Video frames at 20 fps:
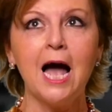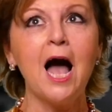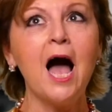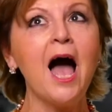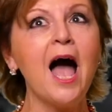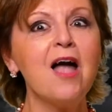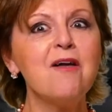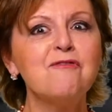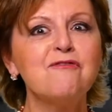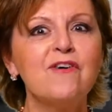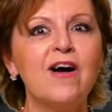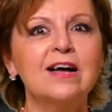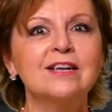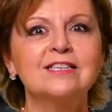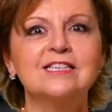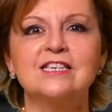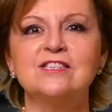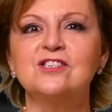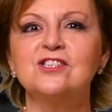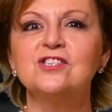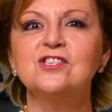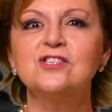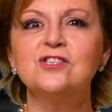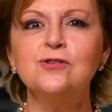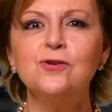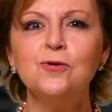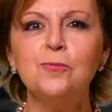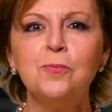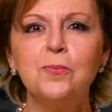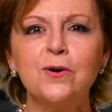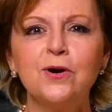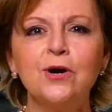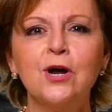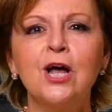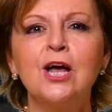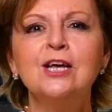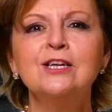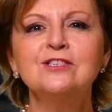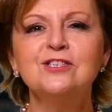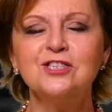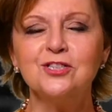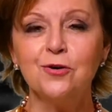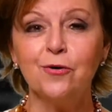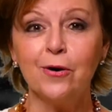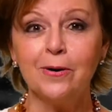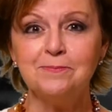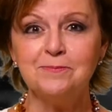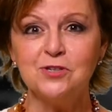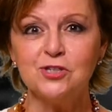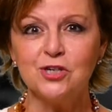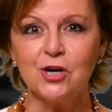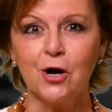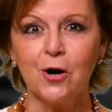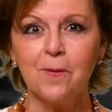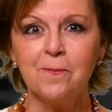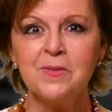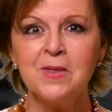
I found this super scripture.